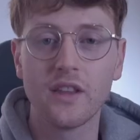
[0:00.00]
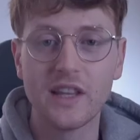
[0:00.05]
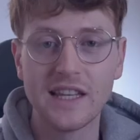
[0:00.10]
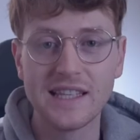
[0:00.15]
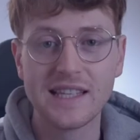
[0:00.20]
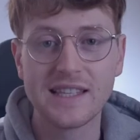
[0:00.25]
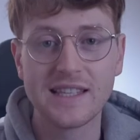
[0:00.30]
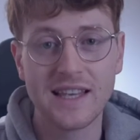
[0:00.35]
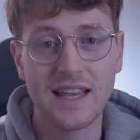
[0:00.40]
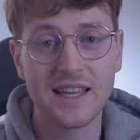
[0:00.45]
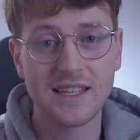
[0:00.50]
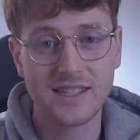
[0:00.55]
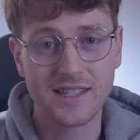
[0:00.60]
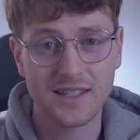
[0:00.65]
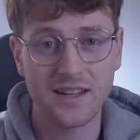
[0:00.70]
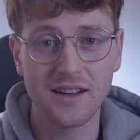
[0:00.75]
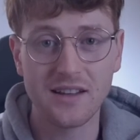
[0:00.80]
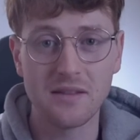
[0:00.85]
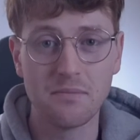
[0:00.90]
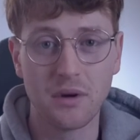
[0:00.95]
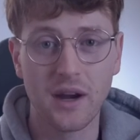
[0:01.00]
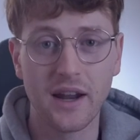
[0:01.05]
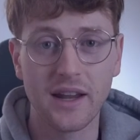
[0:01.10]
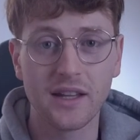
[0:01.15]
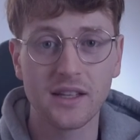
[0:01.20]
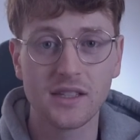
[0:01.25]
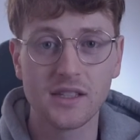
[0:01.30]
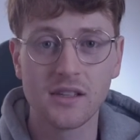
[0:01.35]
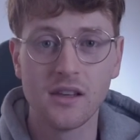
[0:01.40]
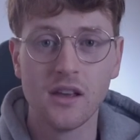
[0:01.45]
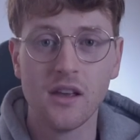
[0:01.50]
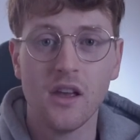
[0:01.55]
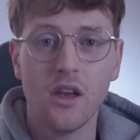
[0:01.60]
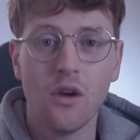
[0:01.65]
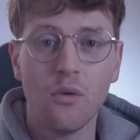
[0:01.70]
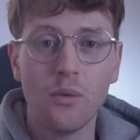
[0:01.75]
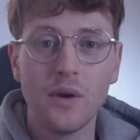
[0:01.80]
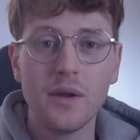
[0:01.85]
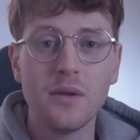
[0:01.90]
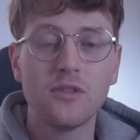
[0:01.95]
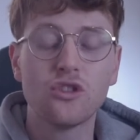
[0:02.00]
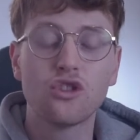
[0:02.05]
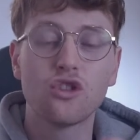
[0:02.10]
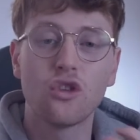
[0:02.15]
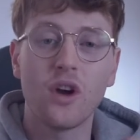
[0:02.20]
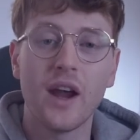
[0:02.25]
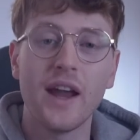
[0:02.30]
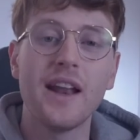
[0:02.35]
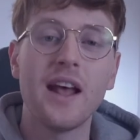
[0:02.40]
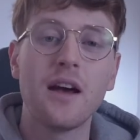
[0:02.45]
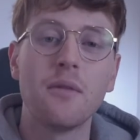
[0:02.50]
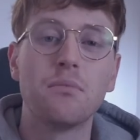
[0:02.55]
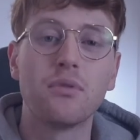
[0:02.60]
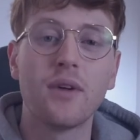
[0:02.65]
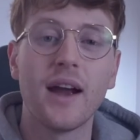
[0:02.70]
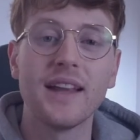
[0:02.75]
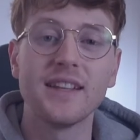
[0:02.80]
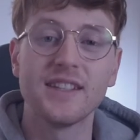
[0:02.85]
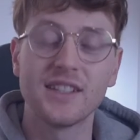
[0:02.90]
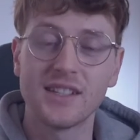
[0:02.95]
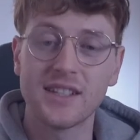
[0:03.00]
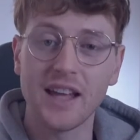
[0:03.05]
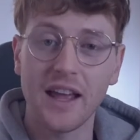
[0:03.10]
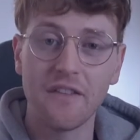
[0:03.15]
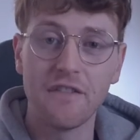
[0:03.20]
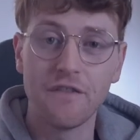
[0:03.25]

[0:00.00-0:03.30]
these set study breaks, we train our brain to stay